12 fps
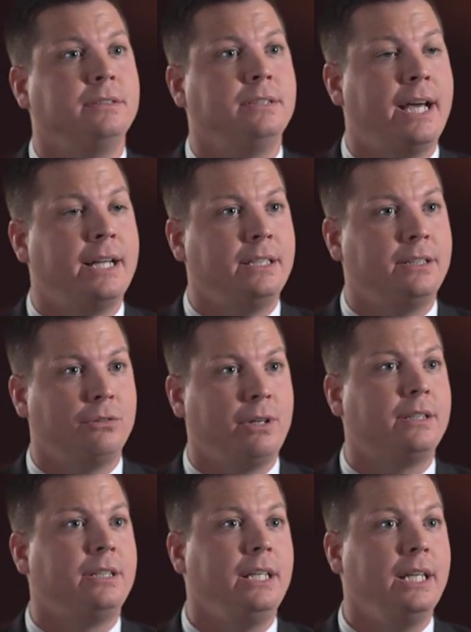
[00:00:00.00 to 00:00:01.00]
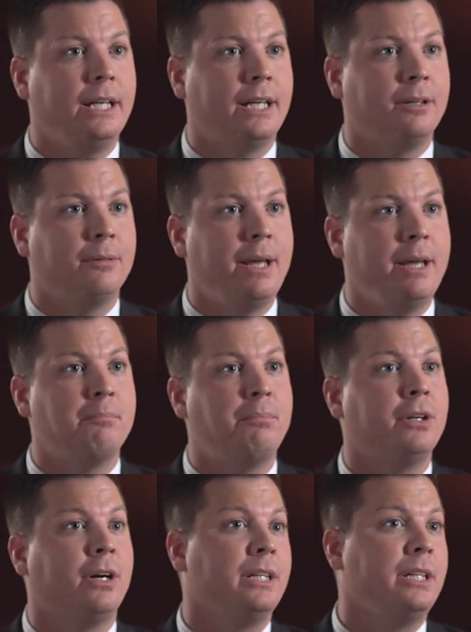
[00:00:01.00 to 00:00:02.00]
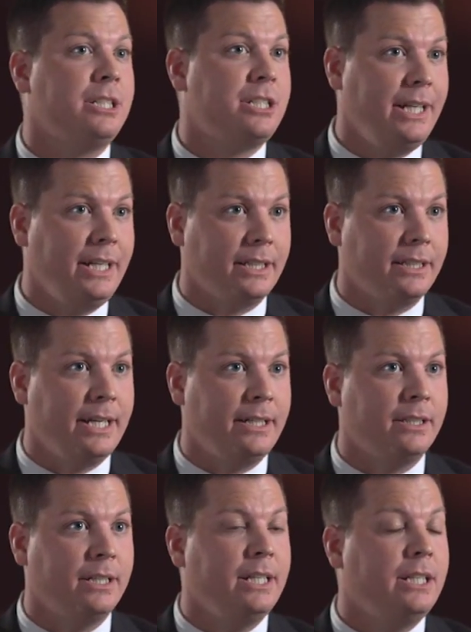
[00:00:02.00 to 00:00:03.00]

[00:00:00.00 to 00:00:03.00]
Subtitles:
and throughout the year and put on an agenda later.